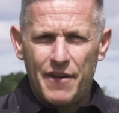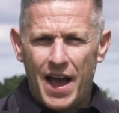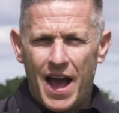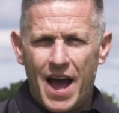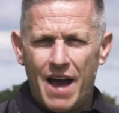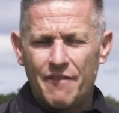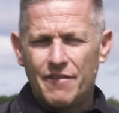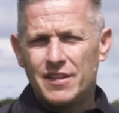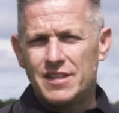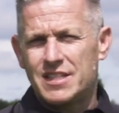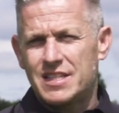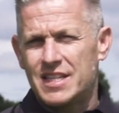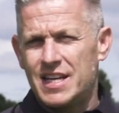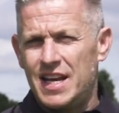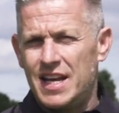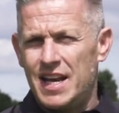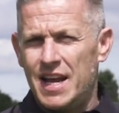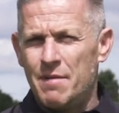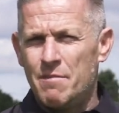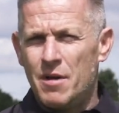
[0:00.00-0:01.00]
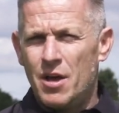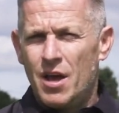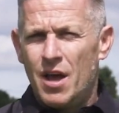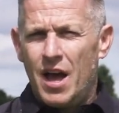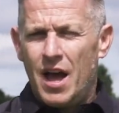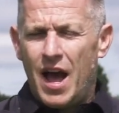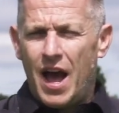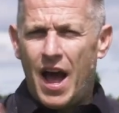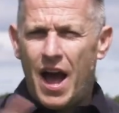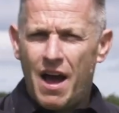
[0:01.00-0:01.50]
you haven't seen him,
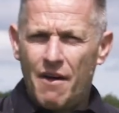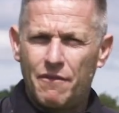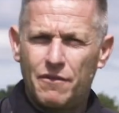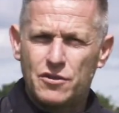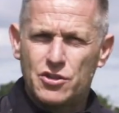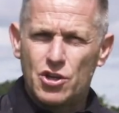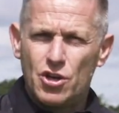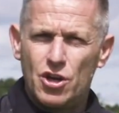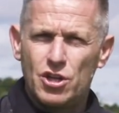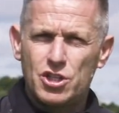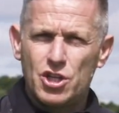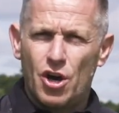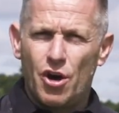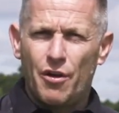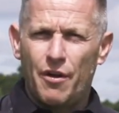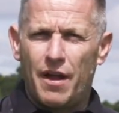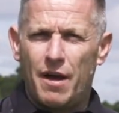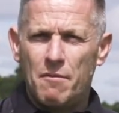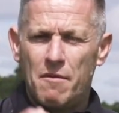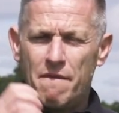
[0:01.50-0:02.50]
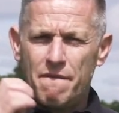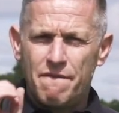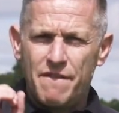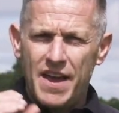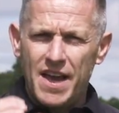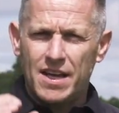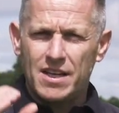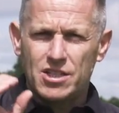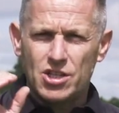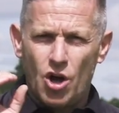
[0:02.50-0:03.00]
search it online. When
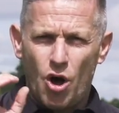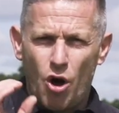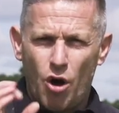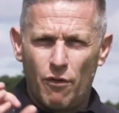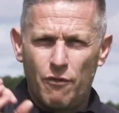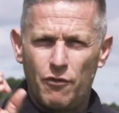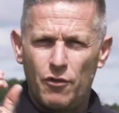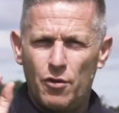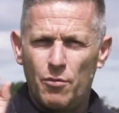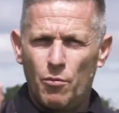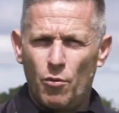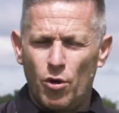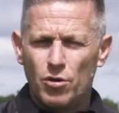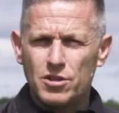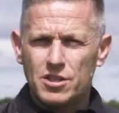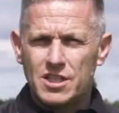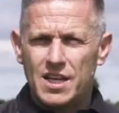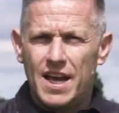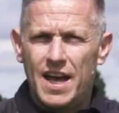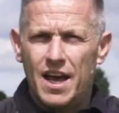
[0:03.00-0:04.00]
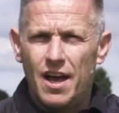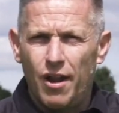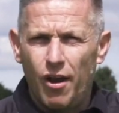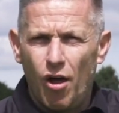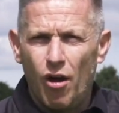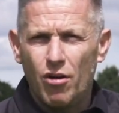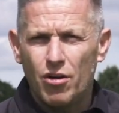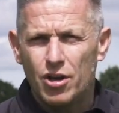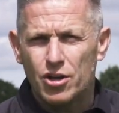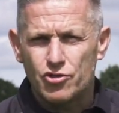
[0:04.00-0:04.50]
Victor Hovland wants to hit a
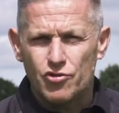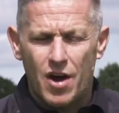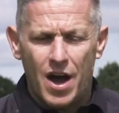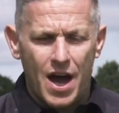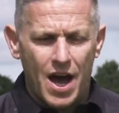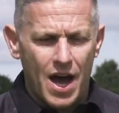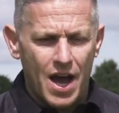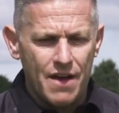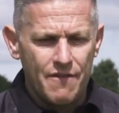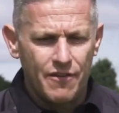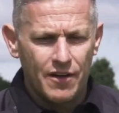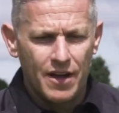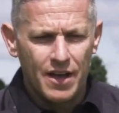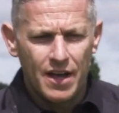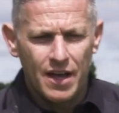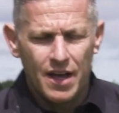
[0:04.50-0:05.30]
longer drive,